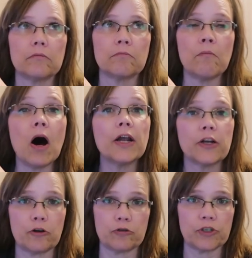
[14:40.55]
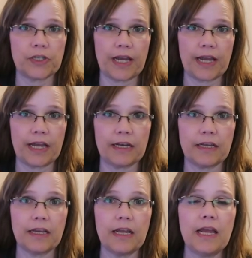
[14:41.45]
monitor stand
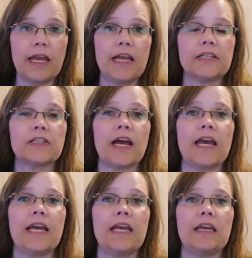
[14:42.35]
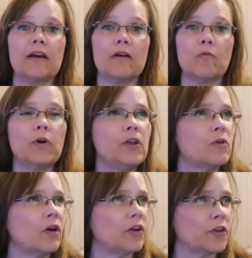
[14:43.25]
it's a what do you
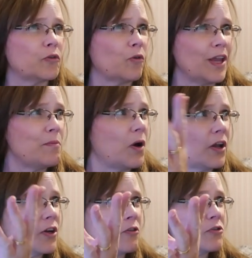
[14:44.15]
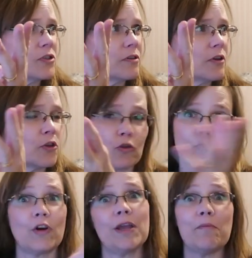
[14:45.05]
call it a three monitor three monitor stand.
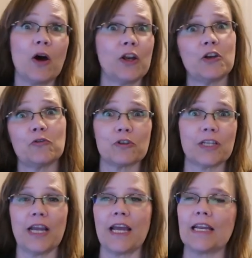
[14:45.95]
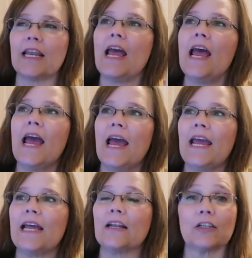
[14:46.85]
three monitor stand
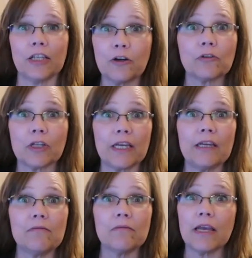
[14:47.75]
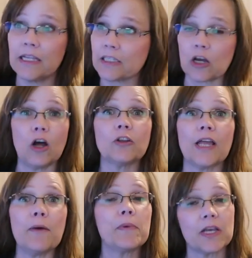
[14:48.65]
and literally, it's called
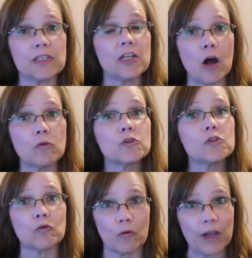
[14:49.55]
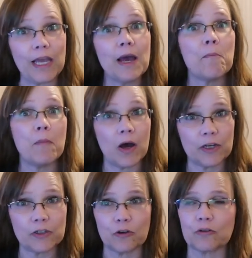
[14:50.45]
that because it holds three
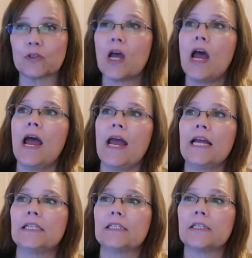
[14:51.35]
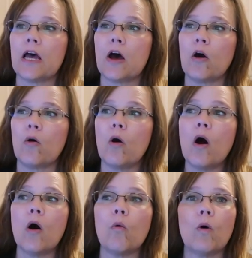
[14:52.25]
monitors. And so,
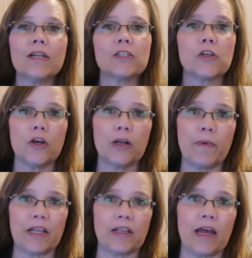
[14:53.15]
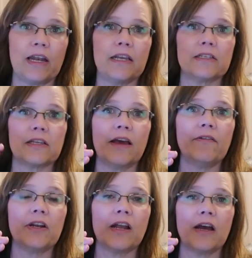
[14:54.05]
what's good about that is
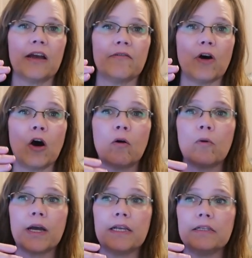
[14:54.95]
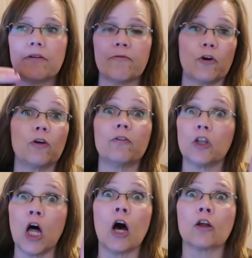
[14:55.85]
Kevin and I have always, for a
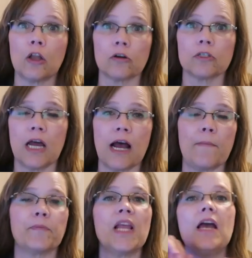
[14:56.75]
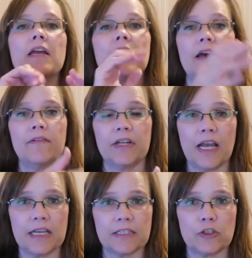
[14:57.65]
long, long time, Kevin
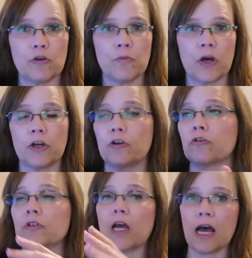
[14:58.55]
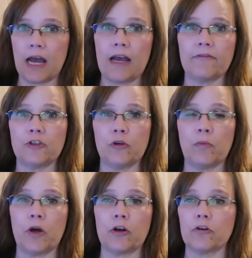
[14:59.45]
has two monitors, I have two
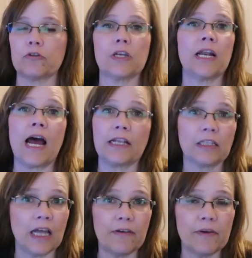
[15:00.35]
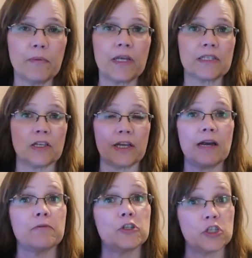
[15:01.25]
monitors, and I love it because, like I was